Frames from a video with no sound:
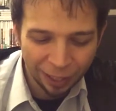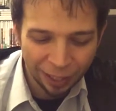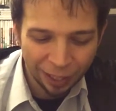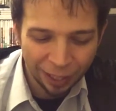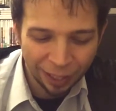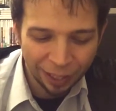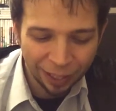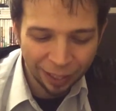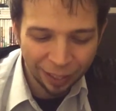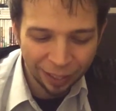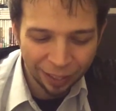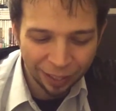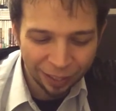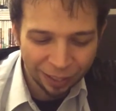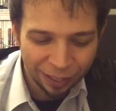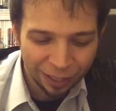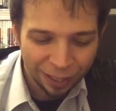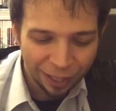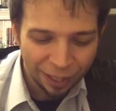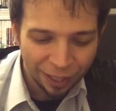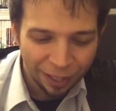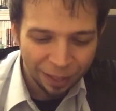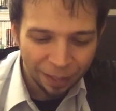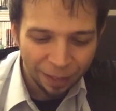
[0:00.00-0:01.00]
And
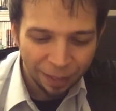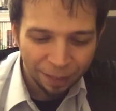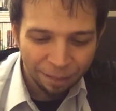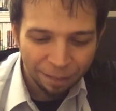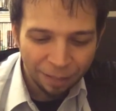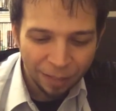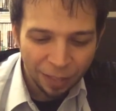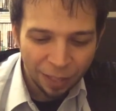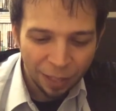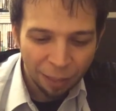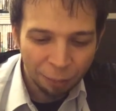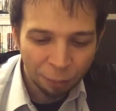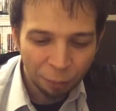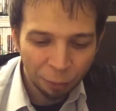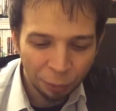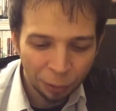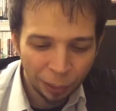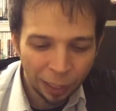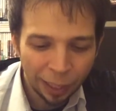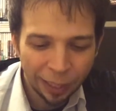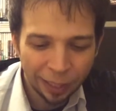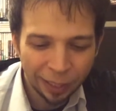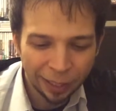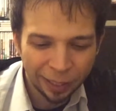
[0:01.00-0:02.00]
if you
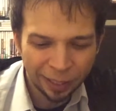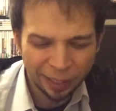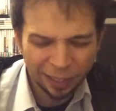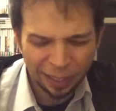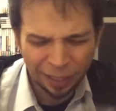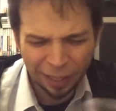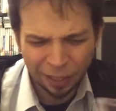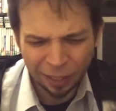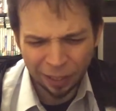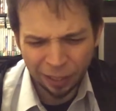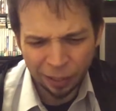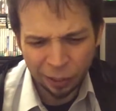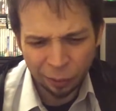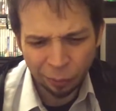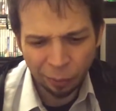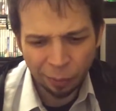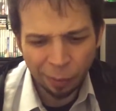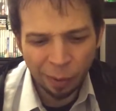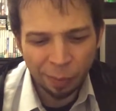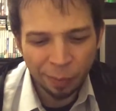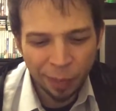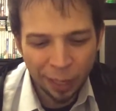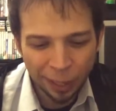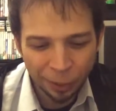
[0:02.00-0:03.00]
like kind of
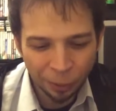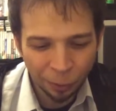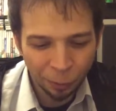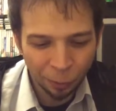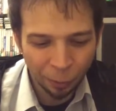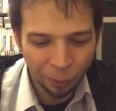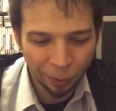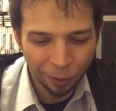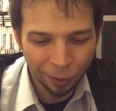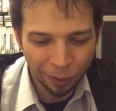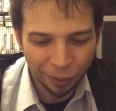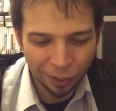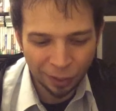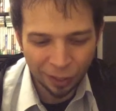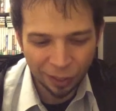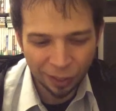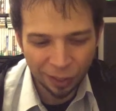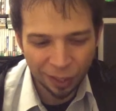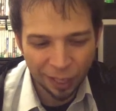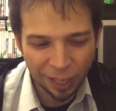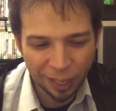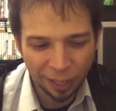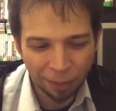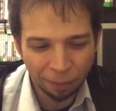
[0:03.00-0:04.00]
Screamin' Mad George is
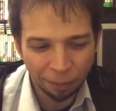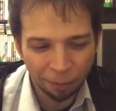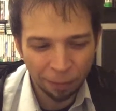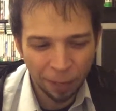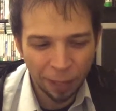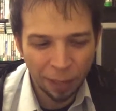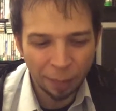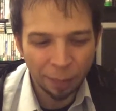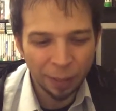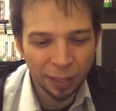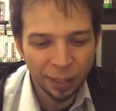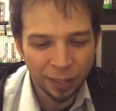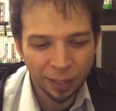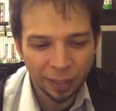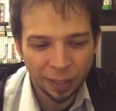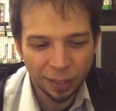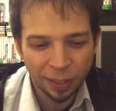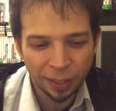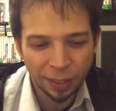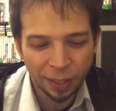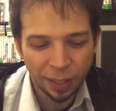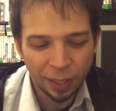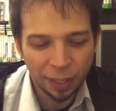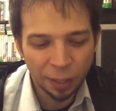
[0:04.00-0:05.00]
like a
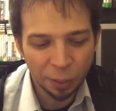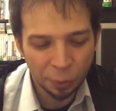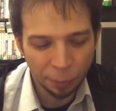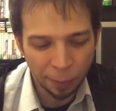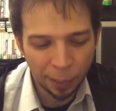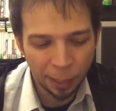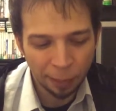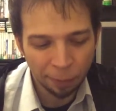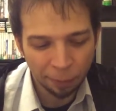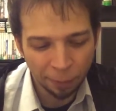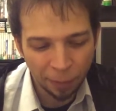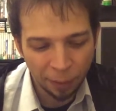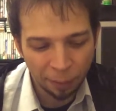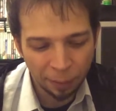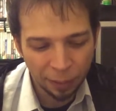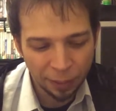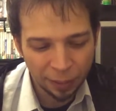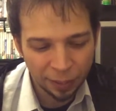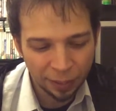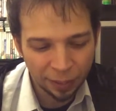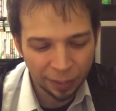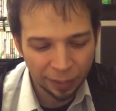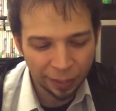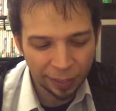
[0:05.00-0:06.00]
famous, in Japan
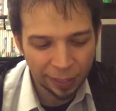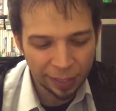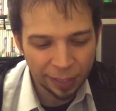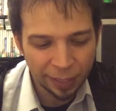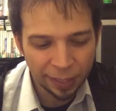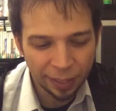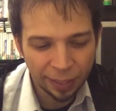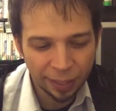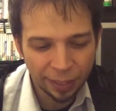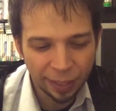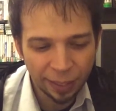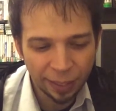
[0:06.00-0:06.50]
famous at least,